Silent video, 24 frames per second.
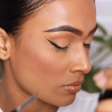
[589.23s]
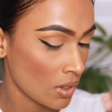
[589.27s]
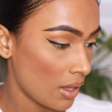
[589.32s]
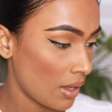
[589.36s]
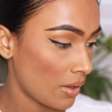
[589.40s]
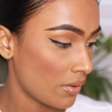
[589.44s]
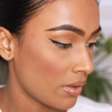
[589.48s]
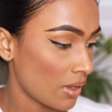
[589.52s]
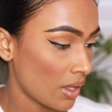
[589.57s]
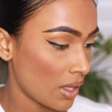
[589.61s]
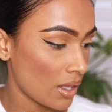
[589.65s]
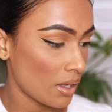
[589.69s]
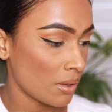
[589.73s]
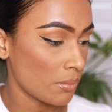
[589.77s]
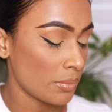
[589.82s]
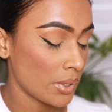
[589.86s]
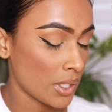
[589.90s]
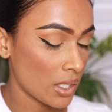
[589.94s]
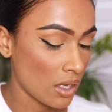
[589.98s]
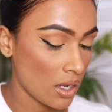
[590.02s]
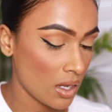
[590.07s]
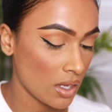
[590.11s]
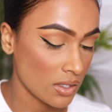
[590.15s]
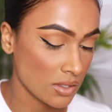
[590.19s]
And then
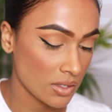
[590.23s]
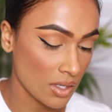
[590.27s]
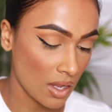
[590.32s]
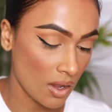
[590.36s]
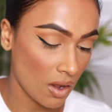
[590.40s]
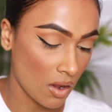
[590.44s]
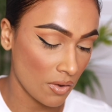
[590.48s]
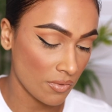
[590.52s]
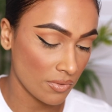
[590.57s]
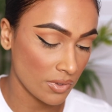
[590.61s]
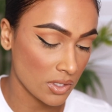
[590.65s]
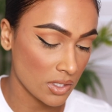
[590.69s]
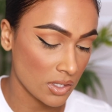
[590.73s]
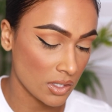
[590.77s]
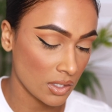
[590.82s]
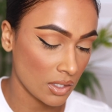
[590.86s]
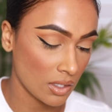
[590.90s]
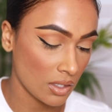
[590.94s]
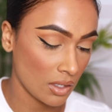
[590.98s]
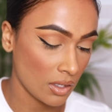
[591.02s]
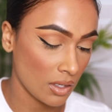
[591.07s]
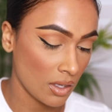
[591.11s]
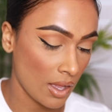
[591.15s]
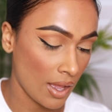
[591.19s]
because I
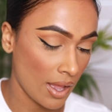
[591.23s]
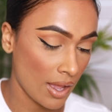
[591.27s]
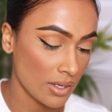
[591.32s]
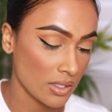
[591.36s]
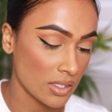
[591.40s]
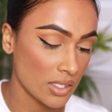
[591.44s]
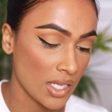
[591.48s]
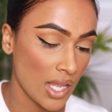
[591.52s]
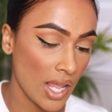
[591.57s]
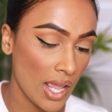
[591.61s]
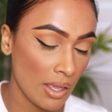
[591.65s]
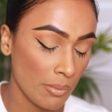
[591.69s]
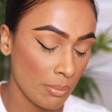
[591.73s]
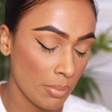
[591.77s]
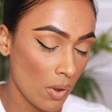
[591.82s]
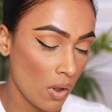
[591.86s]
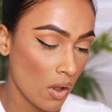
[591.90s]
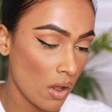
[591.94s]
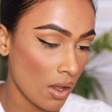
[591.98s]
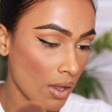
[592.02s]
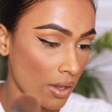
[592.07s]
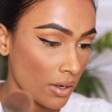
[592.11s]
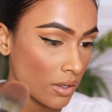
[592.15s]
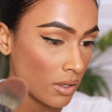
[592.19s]
obviously had tape
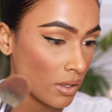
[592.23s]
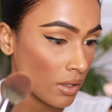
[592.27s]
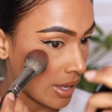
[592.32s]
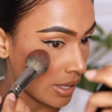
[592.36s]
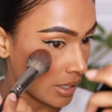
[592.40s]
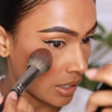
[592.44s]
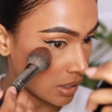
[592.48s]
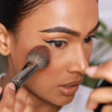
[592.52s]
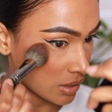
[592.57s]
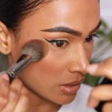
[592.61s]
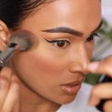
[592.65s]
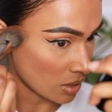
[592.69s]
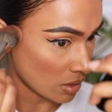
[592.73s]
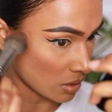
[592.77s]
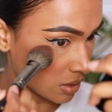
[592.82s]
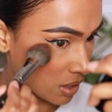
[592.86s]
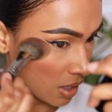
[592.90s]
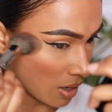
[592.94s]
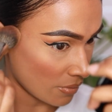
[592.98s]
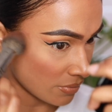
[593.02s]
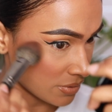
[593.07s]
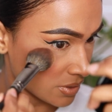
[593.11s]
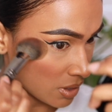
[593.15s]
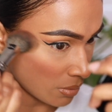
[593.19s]
on and it took
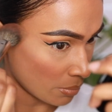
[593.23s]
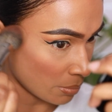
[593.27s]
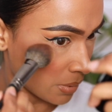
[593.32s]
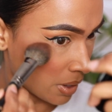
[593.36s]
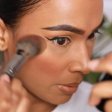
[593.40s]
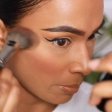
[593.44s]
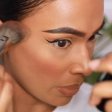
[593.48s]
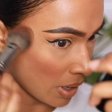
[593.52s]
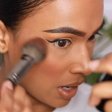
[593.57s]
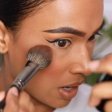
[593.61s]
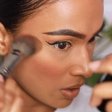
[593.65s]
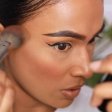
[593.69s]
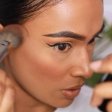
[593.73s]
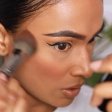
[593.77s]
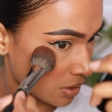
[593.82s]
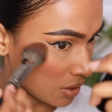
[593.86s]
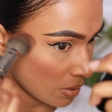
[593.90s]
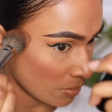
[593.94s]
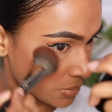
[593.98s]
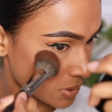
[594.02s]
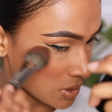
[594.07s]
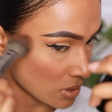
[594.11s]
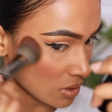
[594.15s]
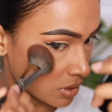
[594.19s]
off some of my powder,
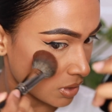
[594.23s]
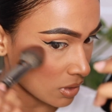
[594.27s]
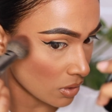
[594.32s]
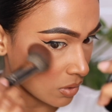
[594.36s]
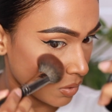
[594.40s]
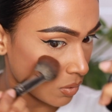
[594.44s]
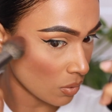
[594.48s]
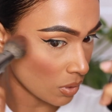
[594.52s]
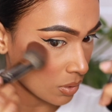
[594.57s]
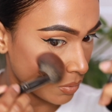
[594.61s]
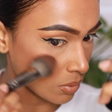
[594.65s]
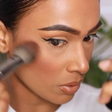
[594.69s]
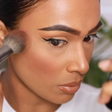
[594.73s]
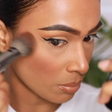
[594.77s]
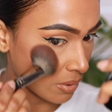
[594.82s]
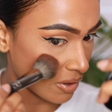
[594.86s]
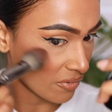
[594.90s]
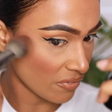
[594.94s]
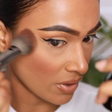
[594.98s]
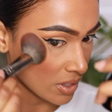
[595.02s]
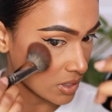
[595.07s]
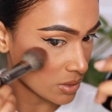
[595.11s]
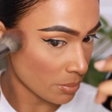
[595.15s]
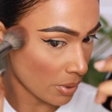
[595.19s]
I'm just gonna go in with my
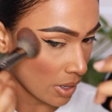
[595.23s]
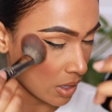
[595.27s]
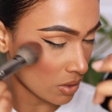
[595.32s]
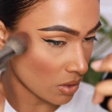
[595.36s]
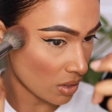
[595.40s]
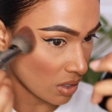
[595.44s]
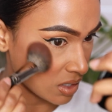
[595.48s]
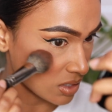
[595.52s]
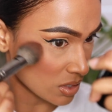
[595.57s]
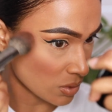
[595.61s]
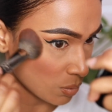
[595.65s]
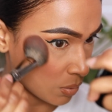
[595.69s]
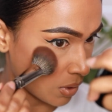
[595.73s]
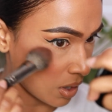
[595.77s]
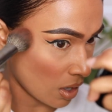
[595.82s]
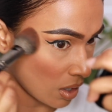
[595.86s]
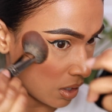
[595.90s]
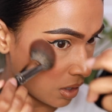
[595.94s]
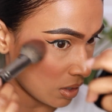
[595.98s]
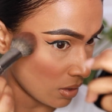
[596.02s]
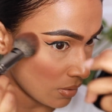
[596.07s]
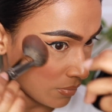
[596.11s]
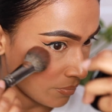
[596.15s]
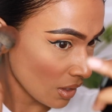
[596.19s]
face powder as
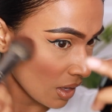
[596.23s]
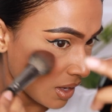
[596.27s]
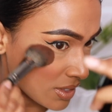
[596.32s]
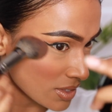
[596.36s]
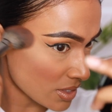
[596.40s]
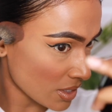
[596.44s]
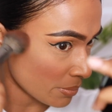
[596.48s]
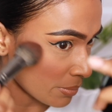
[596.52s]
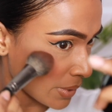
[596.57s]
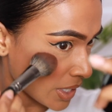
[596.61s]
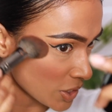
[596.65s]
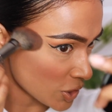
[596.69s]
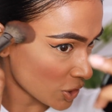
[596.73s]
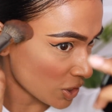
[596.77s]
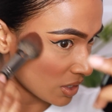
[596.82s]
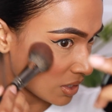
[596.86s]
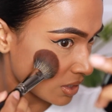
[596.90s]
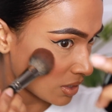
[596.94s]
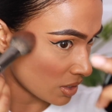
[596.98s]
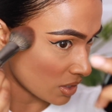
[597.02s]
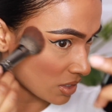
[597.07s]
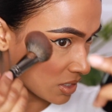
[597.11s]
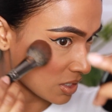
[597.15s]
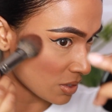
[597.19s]
well. As I mentioned,
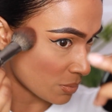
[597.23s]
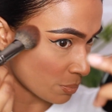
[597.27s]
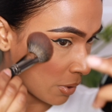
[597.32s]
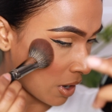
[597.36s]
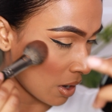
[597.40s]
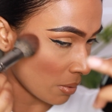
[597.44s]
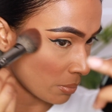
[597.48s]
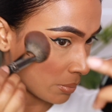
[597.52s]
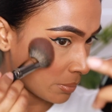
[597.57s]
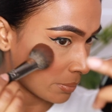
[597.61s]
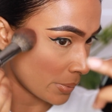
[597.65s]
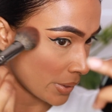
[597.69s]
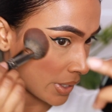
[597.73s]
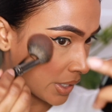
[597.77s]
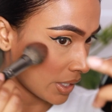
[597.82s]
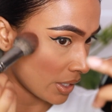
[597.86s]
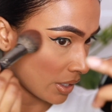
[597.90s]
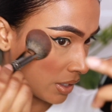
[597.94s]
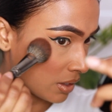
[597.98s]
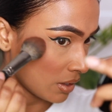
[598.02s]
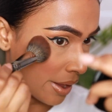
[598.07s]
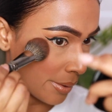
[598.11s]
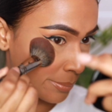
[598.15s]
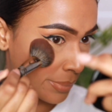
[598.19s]
this is
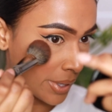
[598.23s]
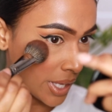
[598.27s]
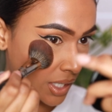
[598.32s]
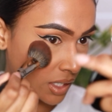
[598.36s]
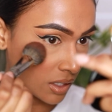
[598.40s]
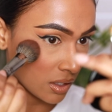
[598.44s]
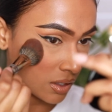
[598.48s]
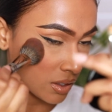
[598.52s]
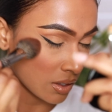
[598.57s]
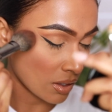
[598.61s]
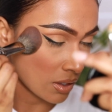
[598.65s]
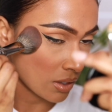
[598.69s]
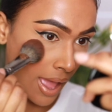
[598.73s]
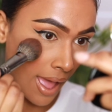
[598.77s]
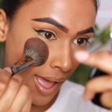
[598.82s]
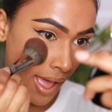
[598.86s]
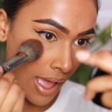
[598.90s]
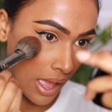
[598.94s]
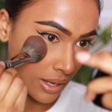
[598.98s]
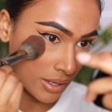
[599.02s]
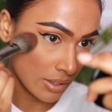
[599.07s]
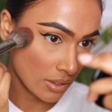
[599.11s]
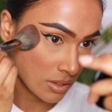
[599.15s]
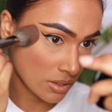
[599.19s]
probably a better
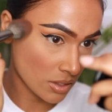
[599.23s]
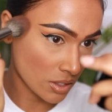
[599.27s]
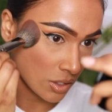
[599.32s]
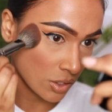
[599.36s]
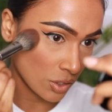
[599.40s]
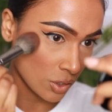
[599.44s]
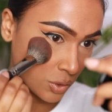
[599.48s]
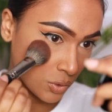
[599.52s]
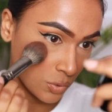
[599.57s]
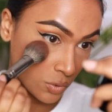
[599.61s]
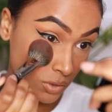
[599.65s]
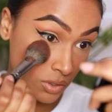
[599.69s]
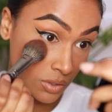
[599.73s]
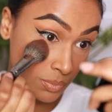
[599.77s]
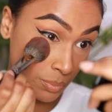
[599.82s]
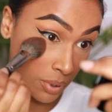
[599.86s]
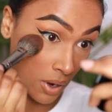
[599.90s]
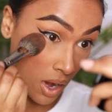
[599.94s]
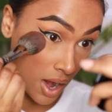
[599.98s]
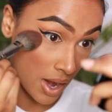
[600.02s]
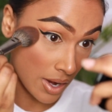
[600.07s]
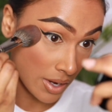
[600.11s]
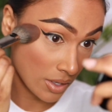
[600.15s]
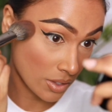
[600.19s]
hack to use
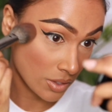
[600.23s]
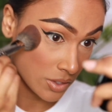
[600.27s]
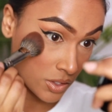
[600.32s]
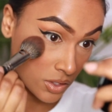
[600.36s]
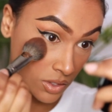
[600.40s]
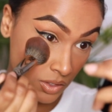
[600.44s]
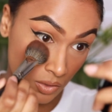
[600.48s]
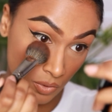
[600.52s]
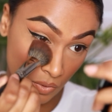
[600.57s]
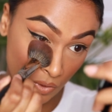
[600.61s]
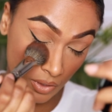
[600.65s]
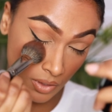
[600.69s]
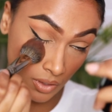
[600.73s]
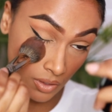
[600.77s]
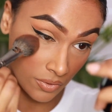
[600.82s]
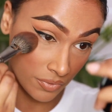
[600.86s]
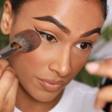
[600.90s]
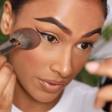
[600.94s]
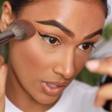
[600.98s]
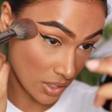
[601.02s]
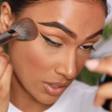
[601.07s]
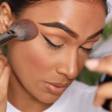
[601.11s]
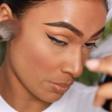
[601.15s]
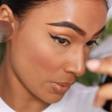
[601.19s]
prior to doing your
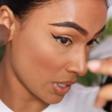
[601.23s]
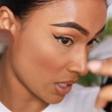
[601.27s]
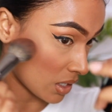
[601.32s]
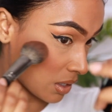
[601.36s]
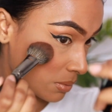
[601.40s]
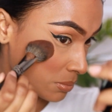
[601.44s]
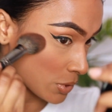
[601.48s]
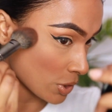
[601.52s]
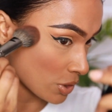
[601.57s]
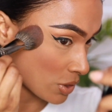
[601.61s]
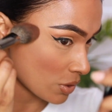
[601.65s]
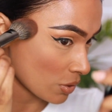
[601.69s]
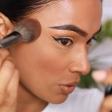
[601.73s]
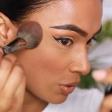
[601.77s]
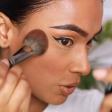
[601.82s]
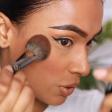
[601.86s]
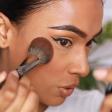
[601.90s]
face makeup, just so you